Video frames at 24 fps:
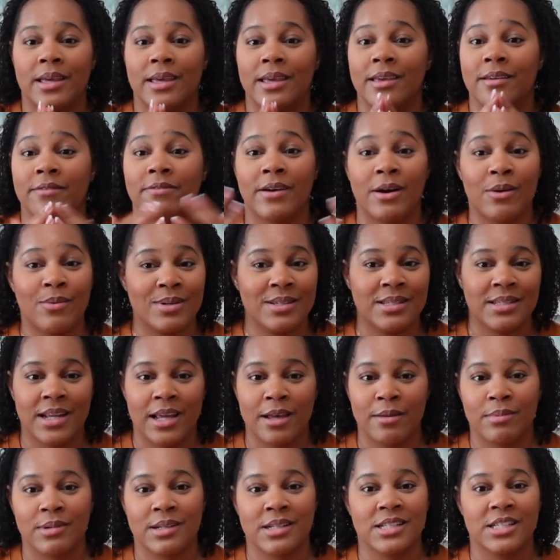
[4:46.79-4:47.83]
If I wasn't
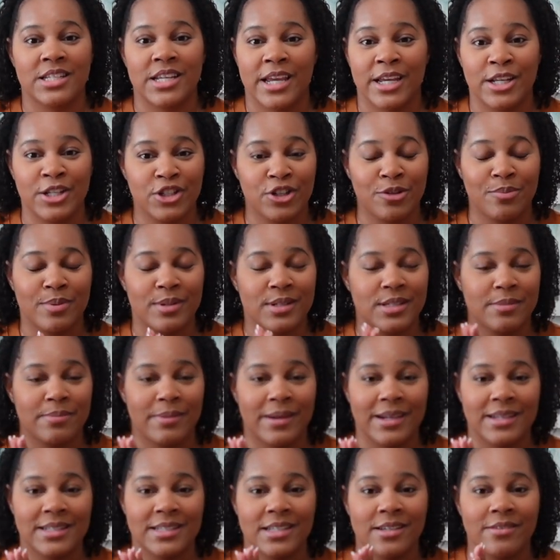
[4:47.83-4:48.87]
able to change your
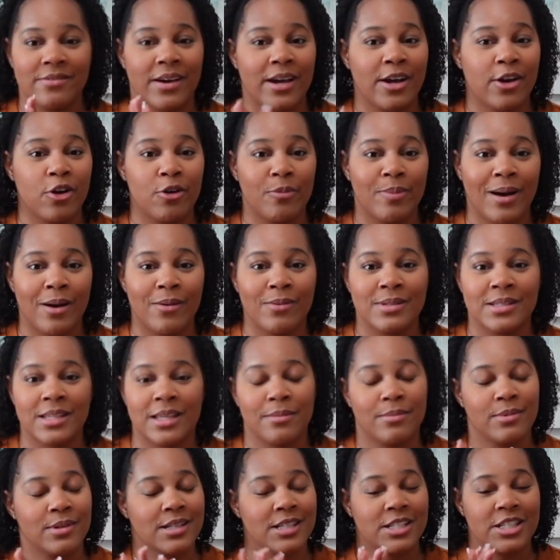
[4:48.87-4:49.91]
perspective, I hope I was
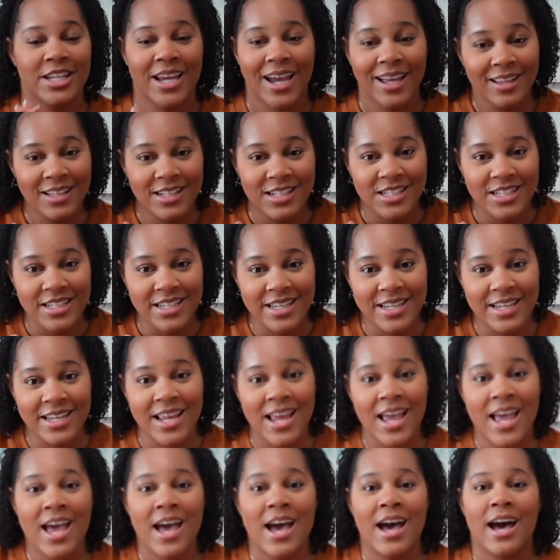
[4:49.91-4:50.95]
able to challenge it,